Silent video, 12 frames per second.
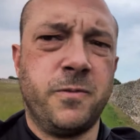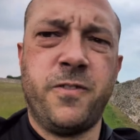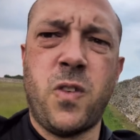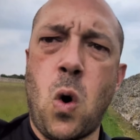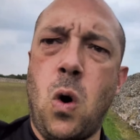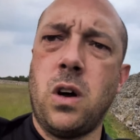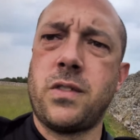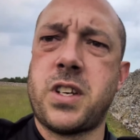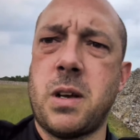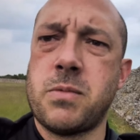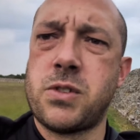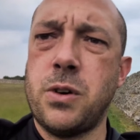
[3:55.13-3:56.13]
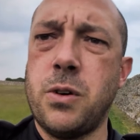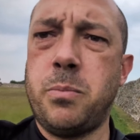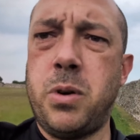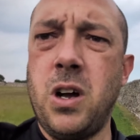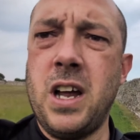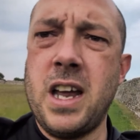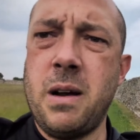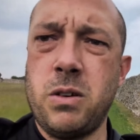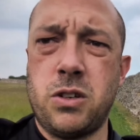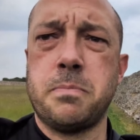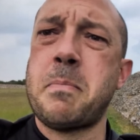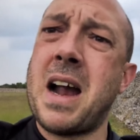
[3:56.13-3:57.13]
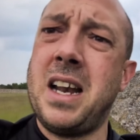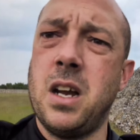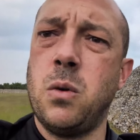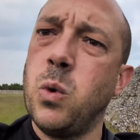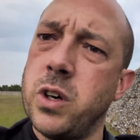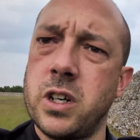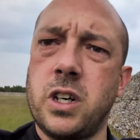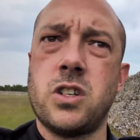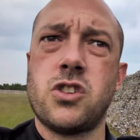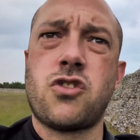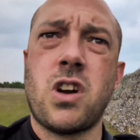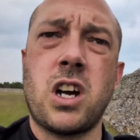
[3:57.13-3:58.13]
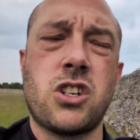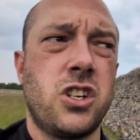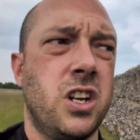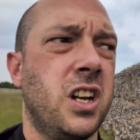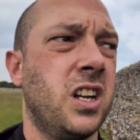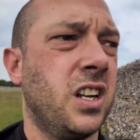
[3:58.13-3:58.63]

fort of some sort put here, which was mainly a wooden construction